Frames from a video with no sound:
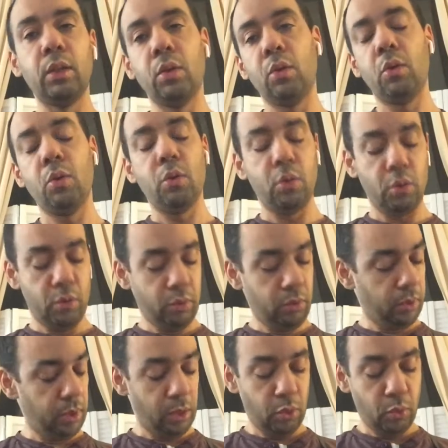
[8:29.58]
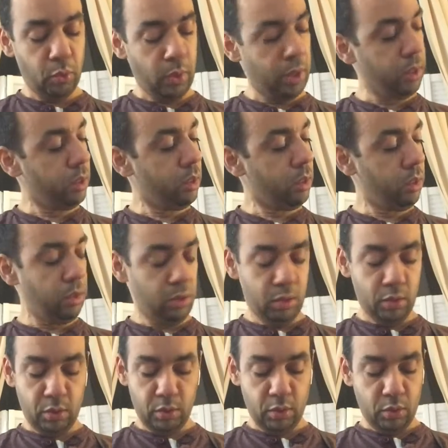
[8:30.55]
or the low one,
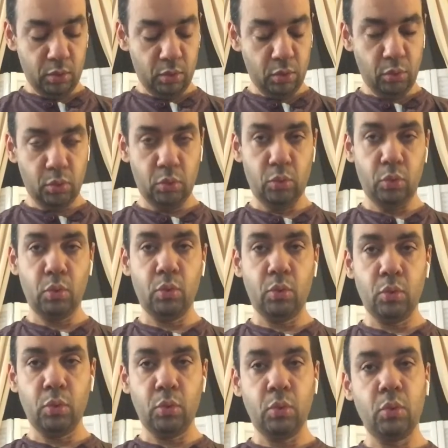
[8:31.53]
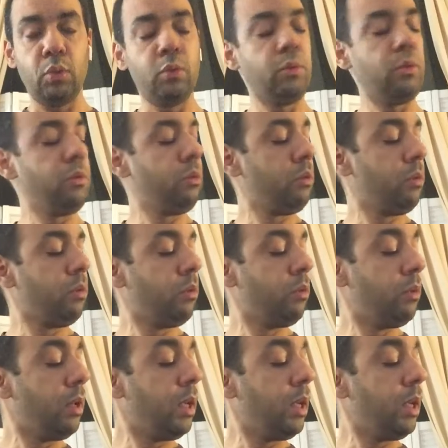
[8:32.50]
So, Re.